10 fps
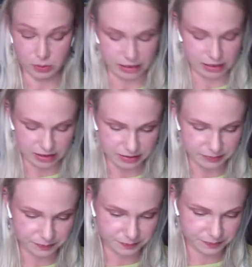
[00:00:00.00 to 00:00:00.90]
Oh my God.
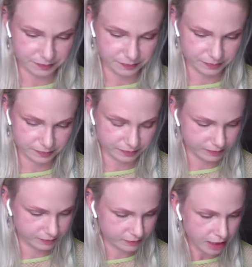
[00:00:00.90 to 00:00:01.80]

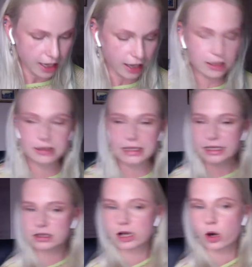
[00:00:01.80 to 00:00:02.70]
And it, like,